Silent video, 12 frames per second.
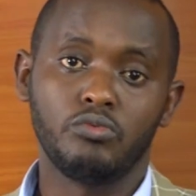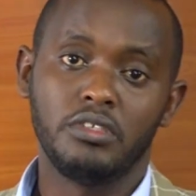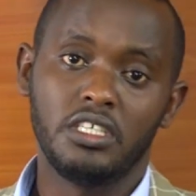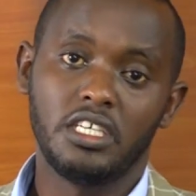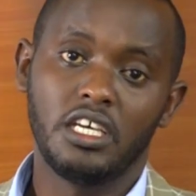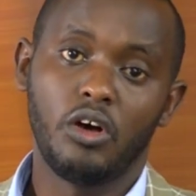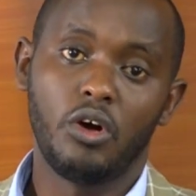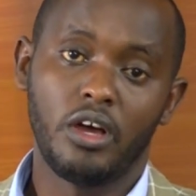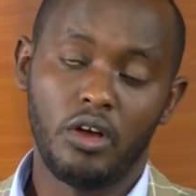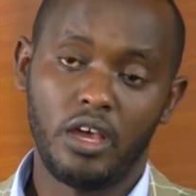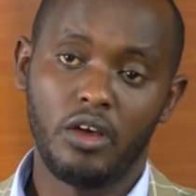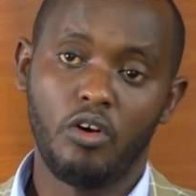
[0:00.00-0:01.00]
be
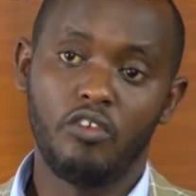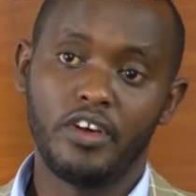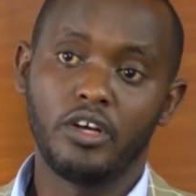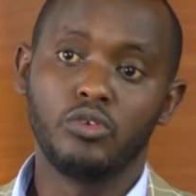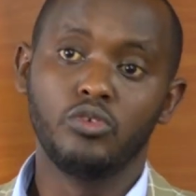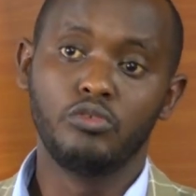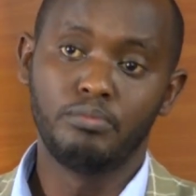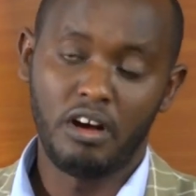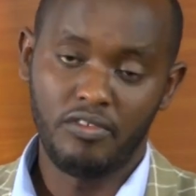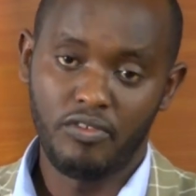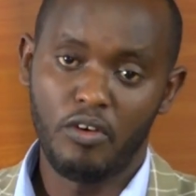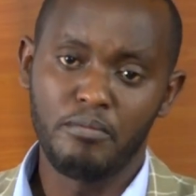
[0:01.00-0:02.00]
of a good
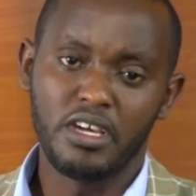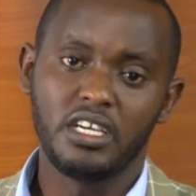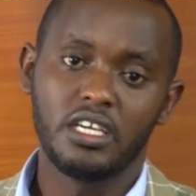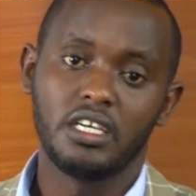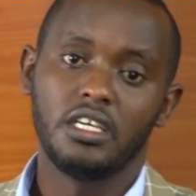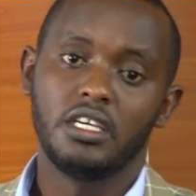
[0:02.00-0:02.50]
performing